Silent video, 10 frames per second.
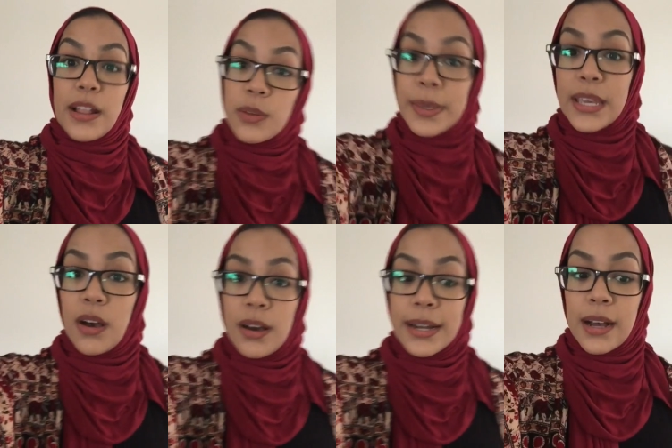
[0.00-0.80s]
follow
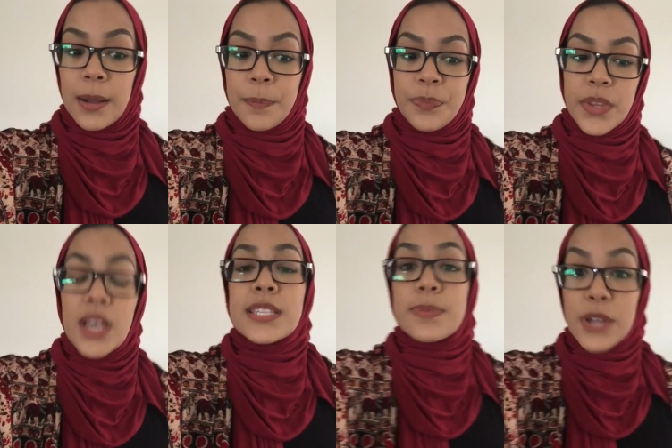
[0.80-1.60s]
me
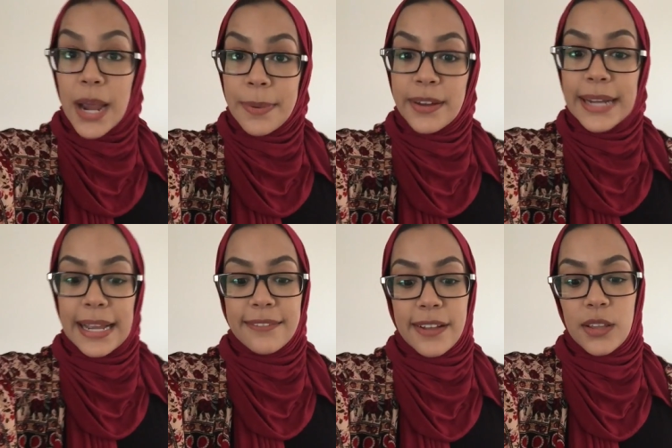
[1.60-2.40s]
on, subscribe here
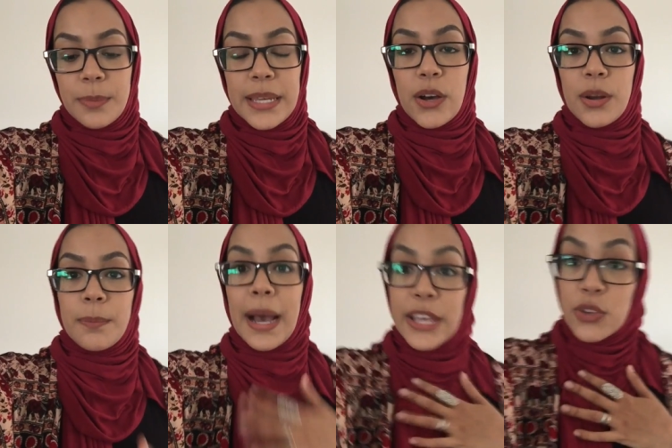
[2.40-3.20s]
and follow me
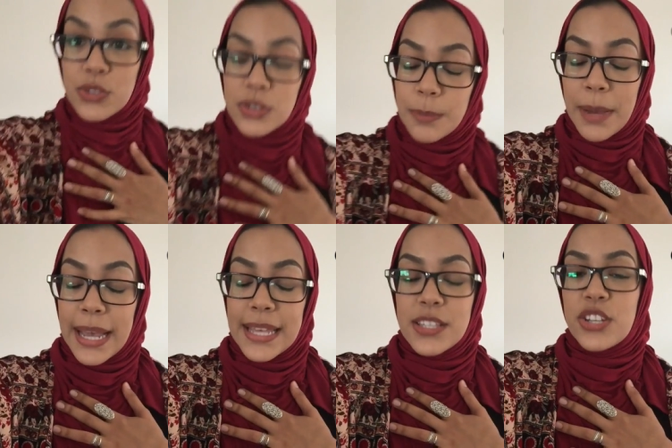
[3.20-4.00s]
on my YouTube,
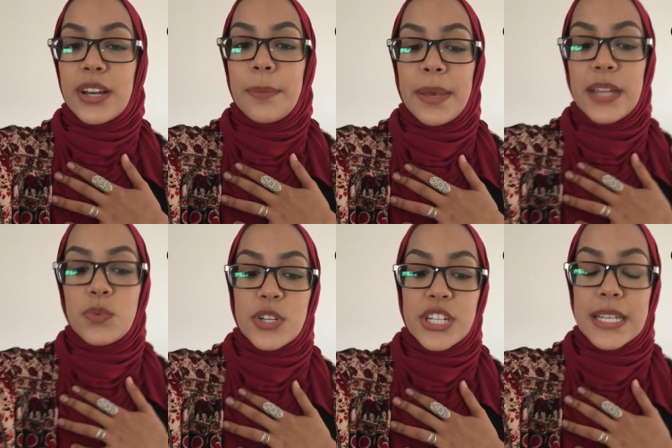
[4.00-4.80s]
my Instagram
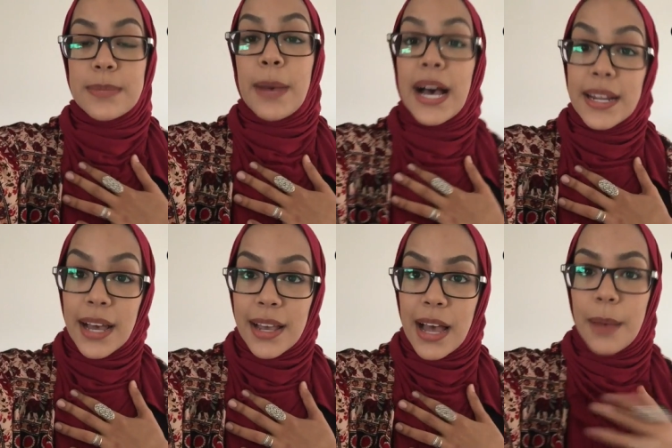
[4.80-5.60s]
page, which is
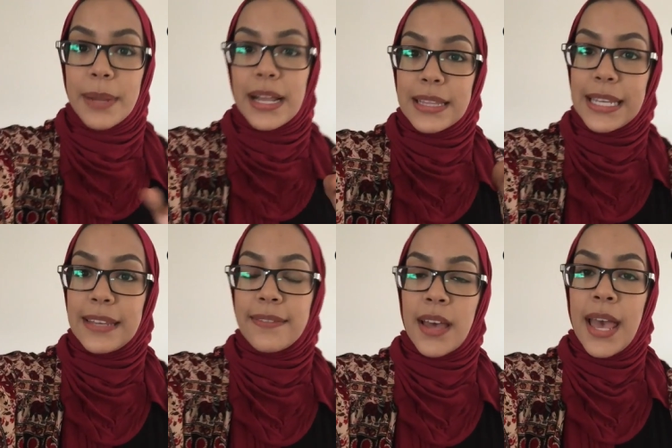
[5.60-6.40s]
maha.com, and I'll
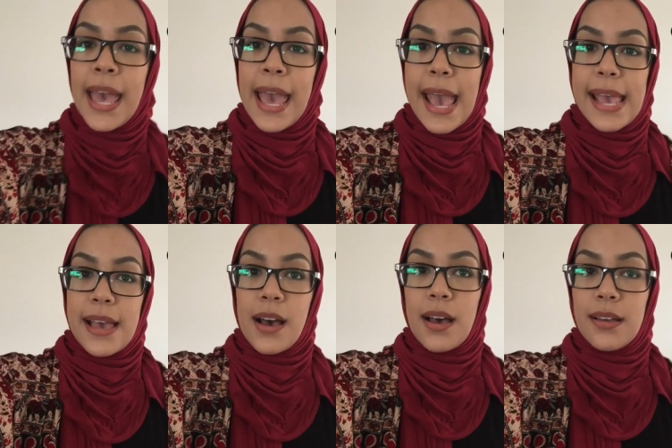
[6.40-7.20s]
leave
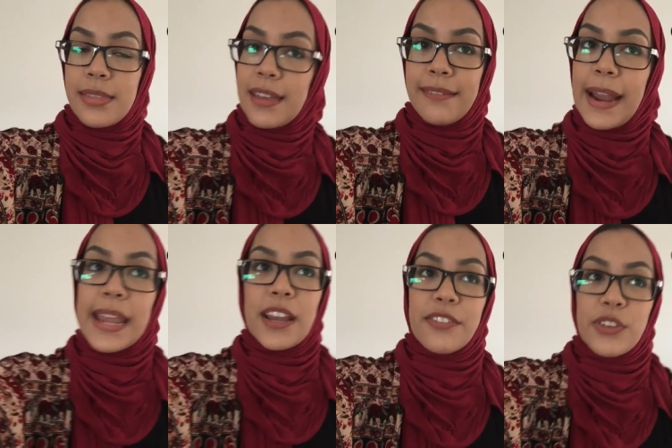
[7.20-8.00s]
a thing
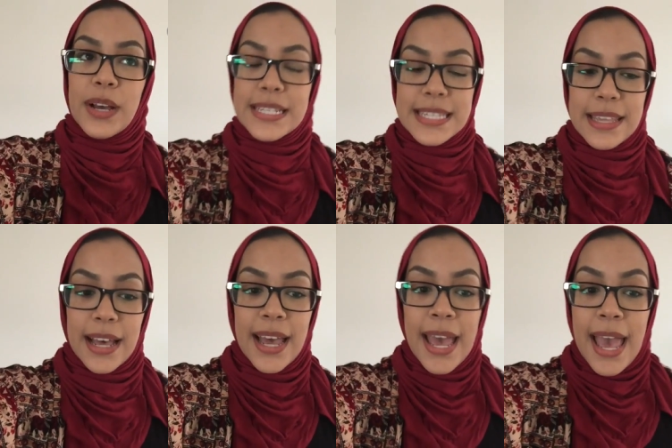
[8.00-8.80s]
right here for you guys to see
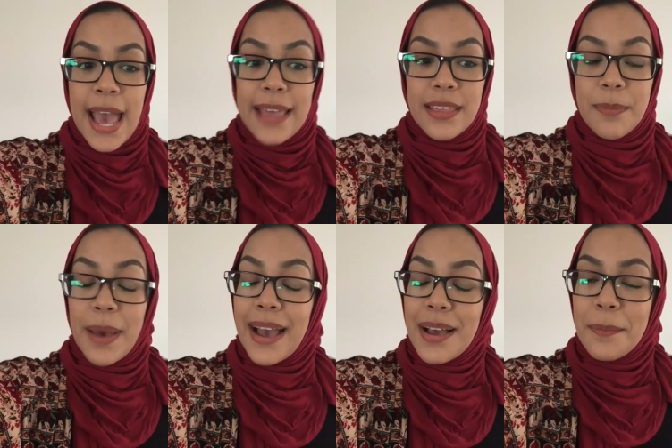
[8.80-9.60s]
that. And then the
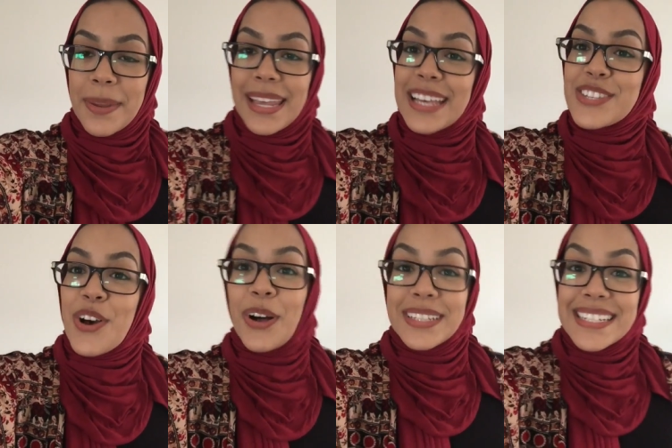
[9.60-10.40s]
bag company is
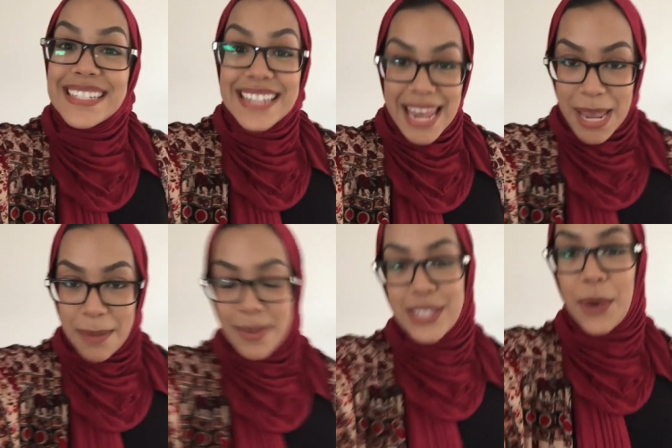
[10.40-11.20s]
called
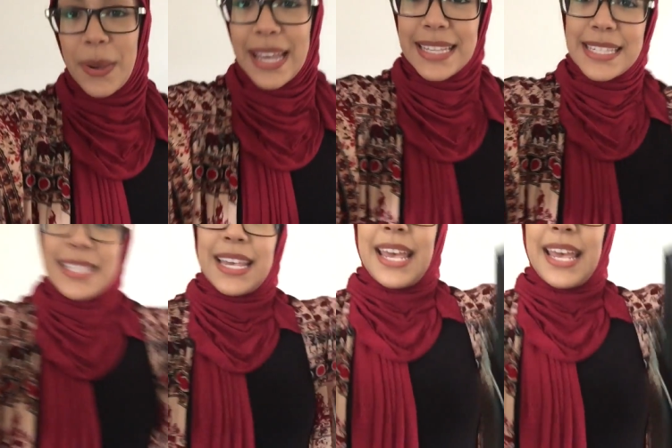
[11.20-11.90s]
Dame, so it's